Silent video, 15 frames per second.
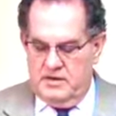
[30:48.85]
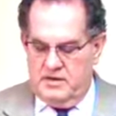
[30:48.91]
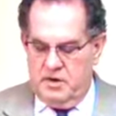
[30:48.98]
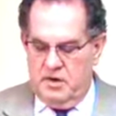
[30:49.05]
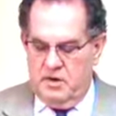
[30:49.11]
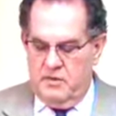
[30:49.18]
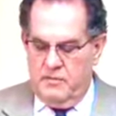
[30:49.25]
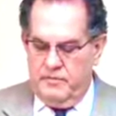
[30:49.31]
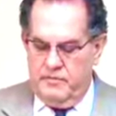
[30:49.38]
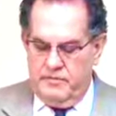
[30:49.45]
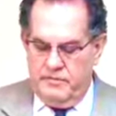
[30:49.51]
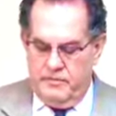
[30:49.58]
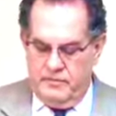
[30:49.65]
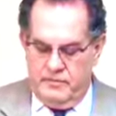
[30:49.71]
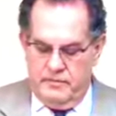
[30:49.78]

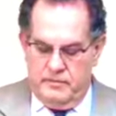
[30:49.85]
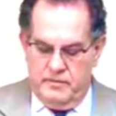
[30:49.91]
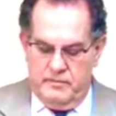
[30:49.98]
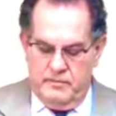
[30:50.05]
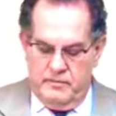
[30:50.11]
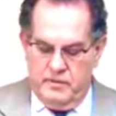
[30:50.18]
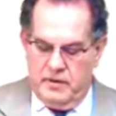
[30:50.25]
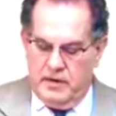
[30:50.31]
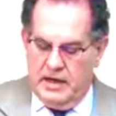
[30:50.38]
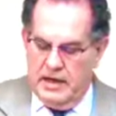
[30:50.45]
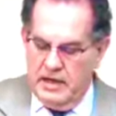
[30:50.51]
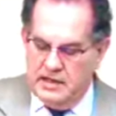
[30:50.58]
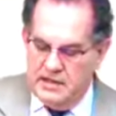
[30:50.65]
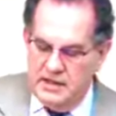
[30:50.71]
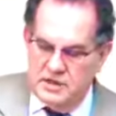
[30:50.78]
So,
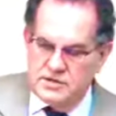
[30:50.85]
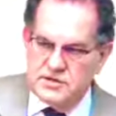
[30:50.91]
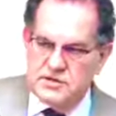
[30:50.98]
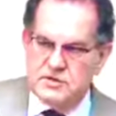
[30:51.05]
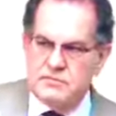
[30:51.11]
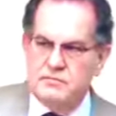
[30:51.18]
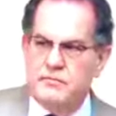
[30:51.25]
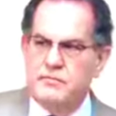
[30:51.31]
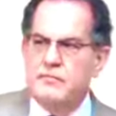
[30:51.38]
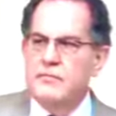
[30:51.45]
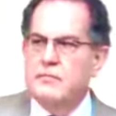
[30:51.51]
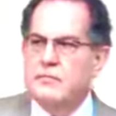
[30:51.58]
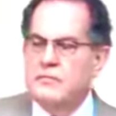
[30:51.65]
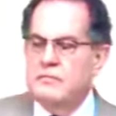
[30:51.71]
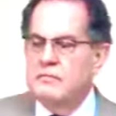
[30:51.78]
looking at this
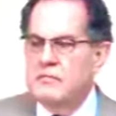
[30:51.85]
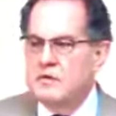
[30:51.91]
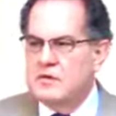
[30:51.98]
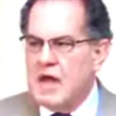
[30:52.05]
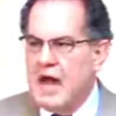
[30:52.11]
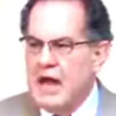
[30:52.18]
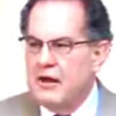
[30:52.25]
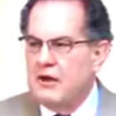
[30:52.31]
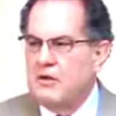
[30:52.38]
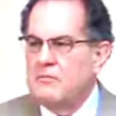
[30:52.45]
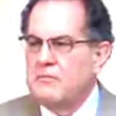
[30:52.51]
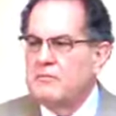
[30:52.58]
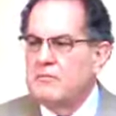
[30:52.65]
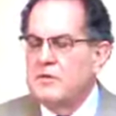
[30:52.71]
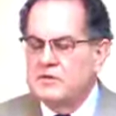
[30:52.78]

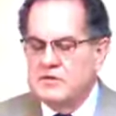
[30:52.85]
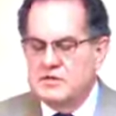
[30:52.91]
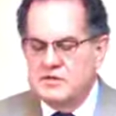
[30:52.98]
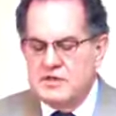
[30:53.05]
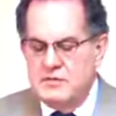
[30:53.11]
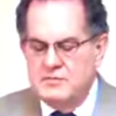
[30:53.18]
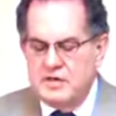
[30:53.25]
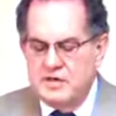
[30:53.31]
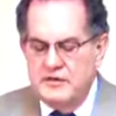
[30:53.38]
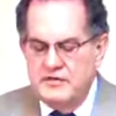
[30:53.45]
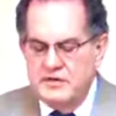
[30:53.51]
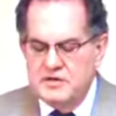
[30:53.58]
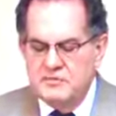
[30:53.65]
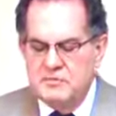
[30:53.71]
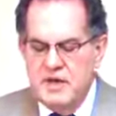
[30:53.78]
title, the subject of
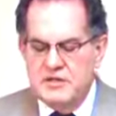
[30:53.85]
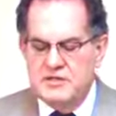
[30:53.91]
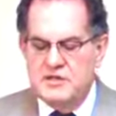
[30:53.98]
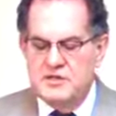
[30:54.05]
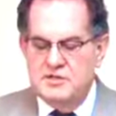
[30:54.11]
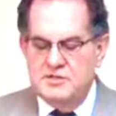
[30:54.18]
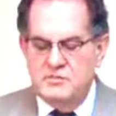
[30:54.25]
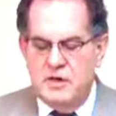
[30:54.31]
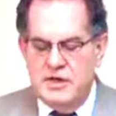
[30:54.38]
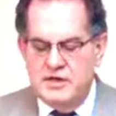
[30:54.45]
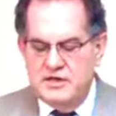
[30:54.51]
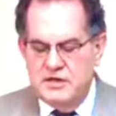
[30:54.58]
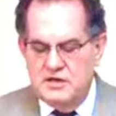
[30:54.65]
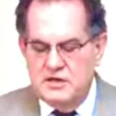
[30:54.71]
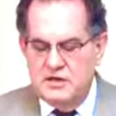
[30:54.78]
this message, what
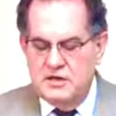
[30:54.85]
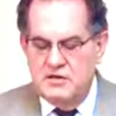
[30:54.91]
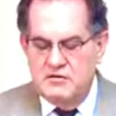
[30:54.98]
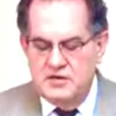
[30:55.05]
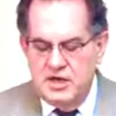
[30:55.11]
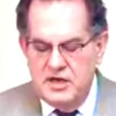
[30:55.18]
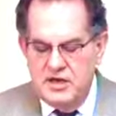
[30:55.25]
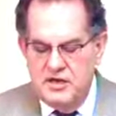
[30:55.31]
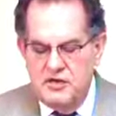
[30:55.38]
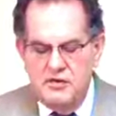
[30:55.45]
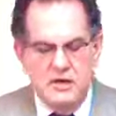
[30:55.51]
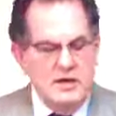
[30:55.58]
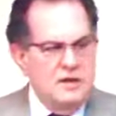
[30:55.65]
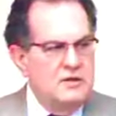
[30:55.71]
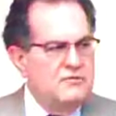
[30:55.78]
is it to
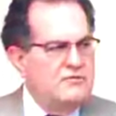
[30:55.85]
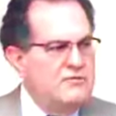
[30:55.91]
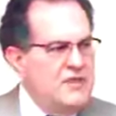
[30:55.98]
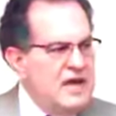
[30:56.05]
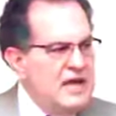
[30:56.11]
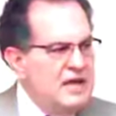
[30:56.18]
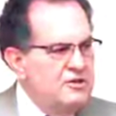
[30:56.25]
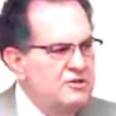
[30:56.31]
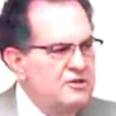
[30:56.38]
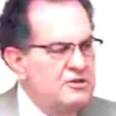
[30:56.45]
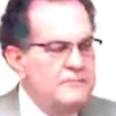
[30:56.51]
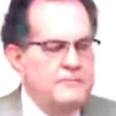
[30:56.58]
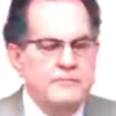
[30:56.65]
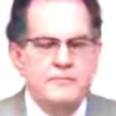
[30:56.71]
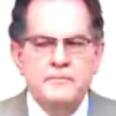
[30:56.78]
continue in the faith?
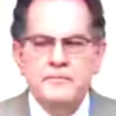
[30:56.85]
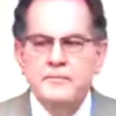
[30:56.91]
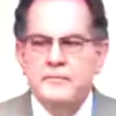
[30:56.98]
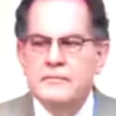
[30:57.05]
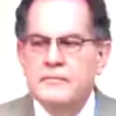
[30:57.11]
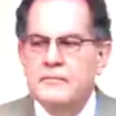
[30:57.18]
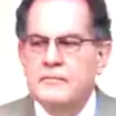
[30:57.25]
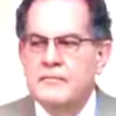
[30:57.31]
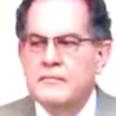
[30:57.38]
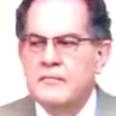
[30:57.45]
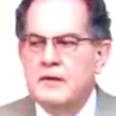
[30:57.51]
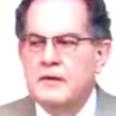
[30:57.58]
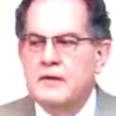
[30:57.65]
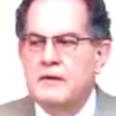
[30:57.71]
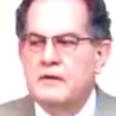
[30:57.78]

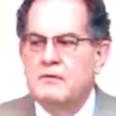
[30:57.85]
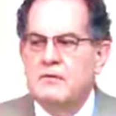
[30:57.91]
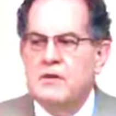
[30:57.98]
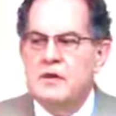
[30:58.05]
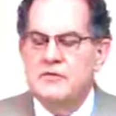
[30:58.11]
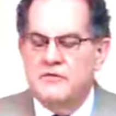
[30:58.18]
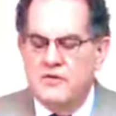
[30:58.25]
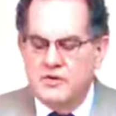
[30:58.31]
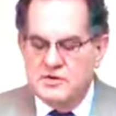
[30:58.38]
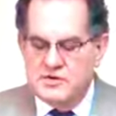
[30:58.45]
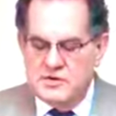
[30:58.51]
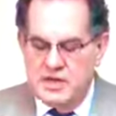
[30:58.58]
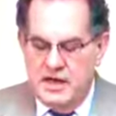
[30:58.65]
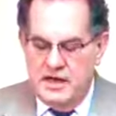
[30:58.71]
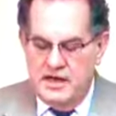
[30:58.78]
Well, the
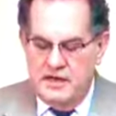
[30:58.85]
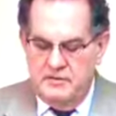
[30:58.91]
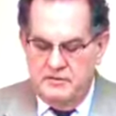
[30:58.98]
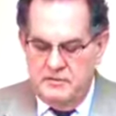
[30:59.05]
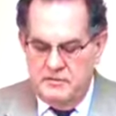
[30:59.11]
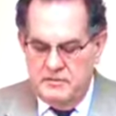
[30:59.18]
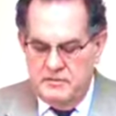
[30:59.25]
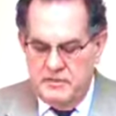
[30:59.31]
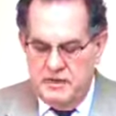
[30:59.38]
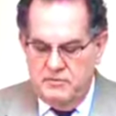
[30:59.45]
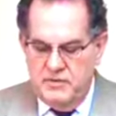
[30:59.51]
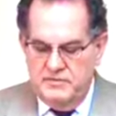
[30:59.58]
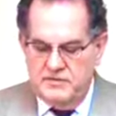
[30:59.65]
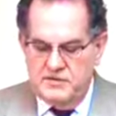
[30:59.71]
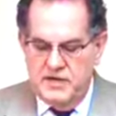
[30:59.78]
first thing
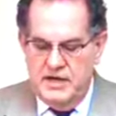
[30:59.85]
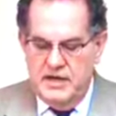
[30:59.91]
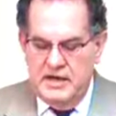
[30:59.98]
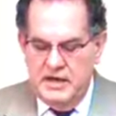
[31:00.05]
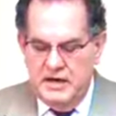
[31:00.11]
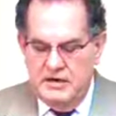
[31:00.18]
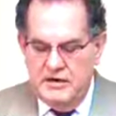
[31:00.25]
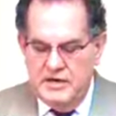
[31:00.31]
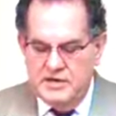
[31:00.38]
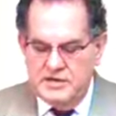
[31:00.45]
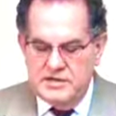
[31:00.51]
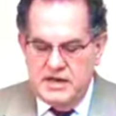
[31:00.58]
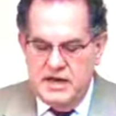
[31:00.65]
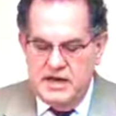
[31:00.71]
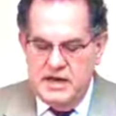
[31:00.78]
that we've seen here
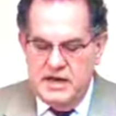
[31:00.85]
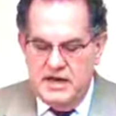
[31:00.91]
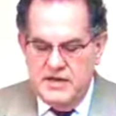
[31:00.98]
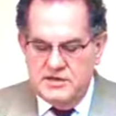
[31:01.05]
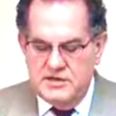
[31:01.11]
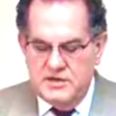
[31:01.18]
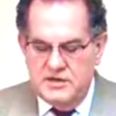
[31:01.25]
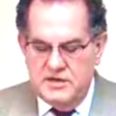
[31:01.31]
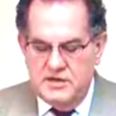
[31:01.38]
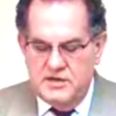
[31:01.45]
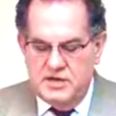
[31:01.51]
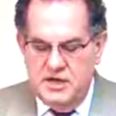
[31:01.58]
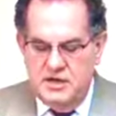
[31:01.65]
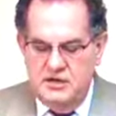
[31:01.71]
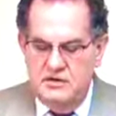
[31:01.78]
is that it is to
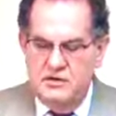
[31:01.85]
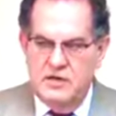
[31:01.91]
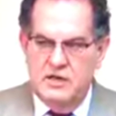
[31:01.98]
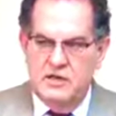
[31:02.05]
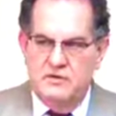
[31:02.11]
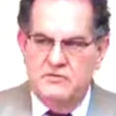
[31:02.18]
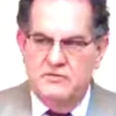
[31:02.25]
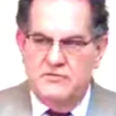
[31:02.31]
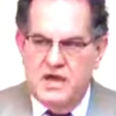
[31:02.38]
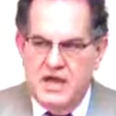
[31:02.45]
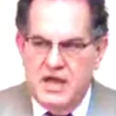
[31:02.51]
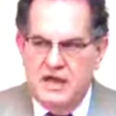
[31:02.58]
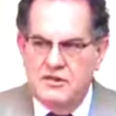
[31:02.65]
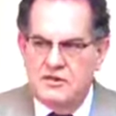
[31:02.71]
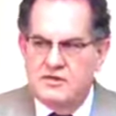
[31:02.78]
continue in the
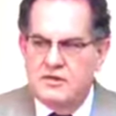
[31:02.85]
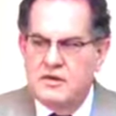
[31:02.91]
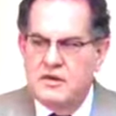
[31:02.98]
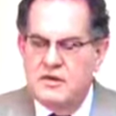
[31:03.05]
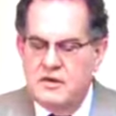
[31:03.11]
faith